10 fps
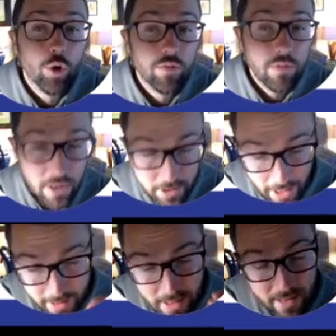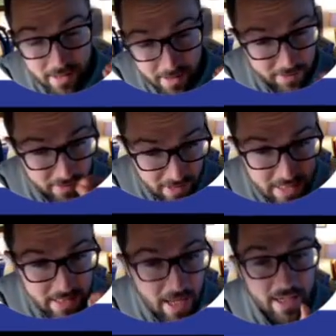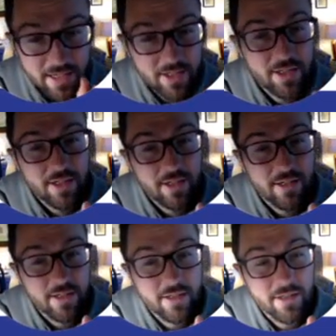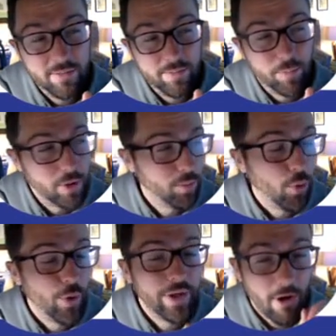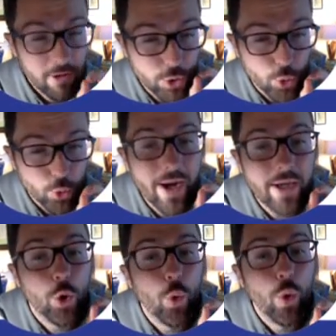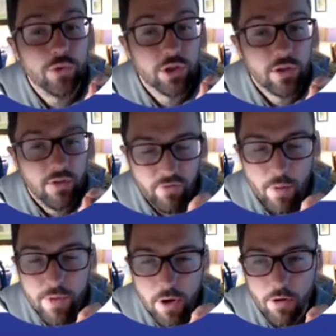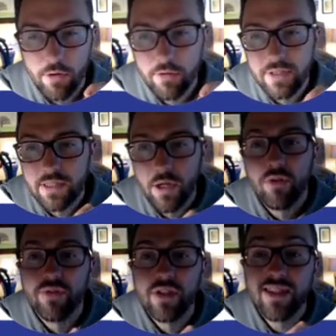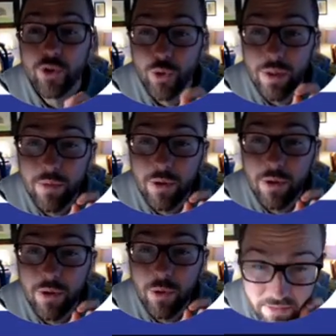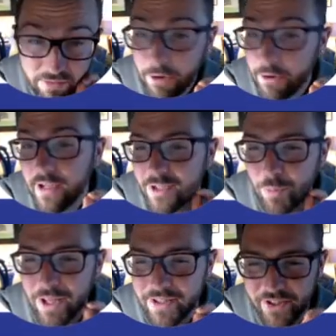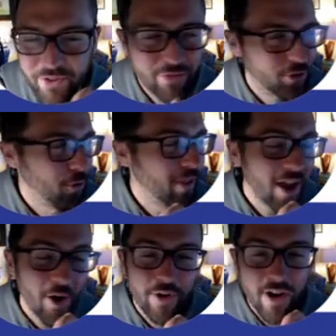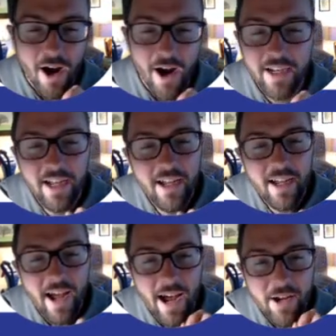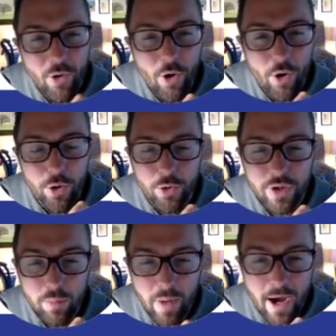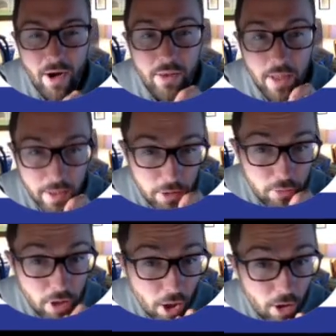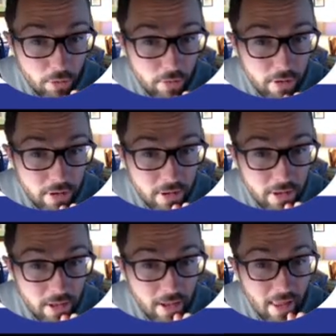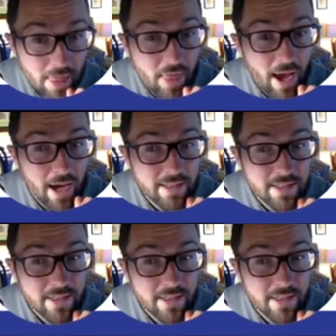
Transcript: This next bullet point are direct quotes from the article itself. This treatment will be very expensive. So they are not at all holding back on letting you know that